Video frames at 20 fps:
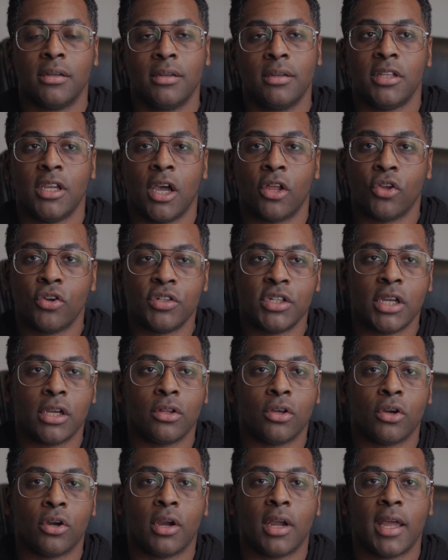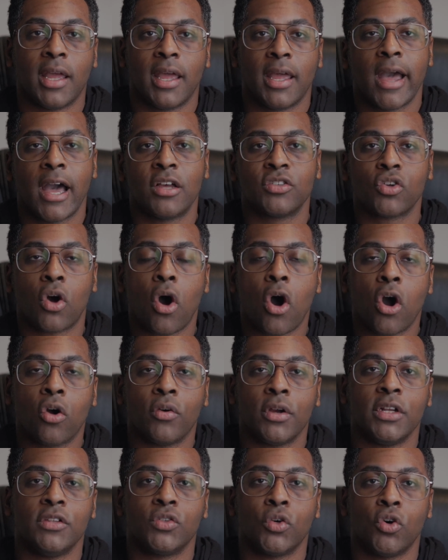the other dealer has
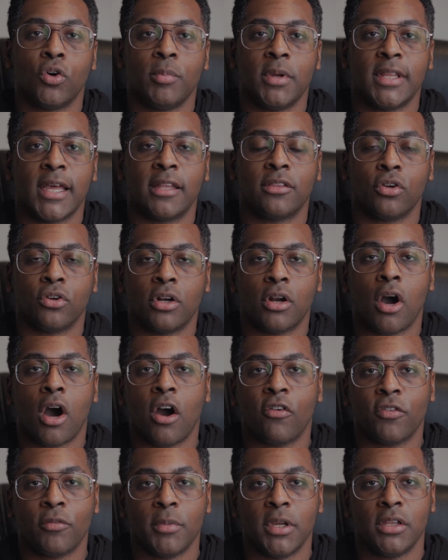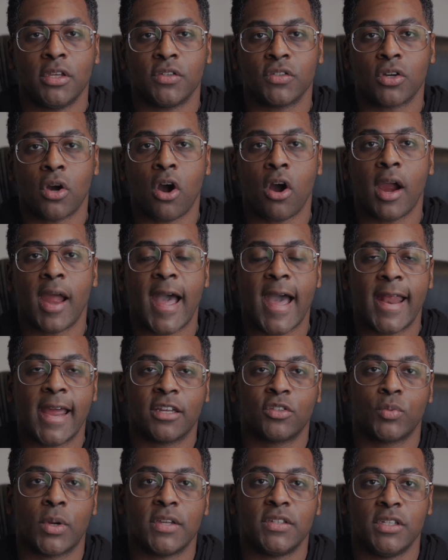already told me that they're going to offer me this car
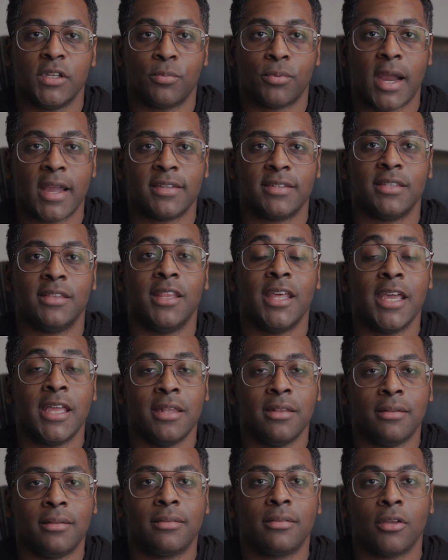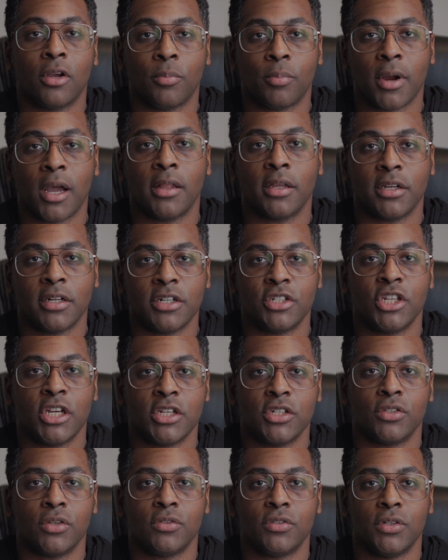at XYZ price, then they're probably going to
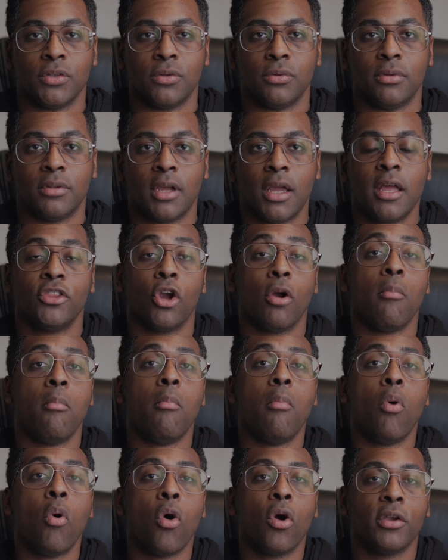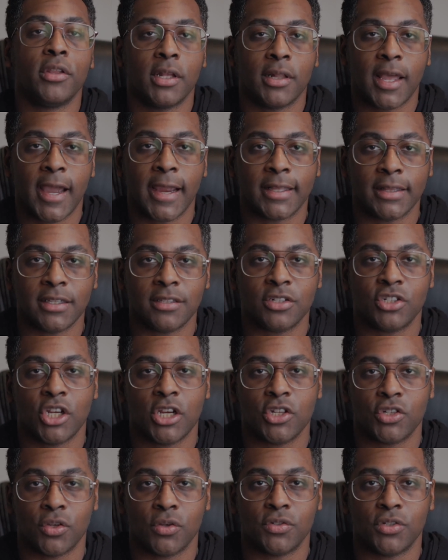change their tune. They're more than likely to
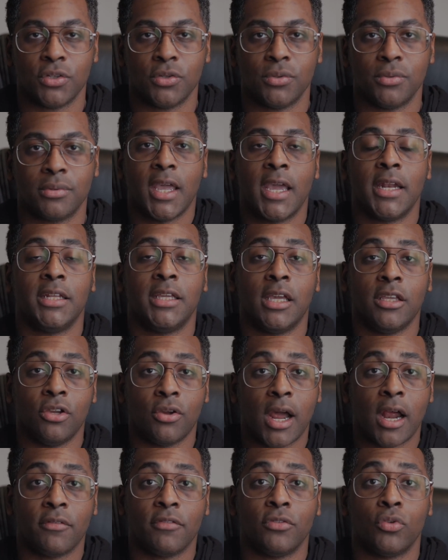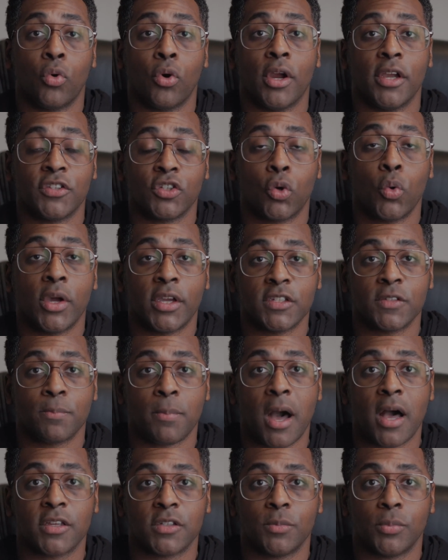change their tune and get you out of the door as quick as
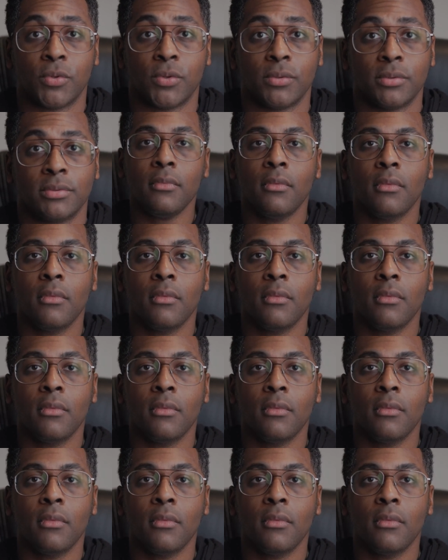possible.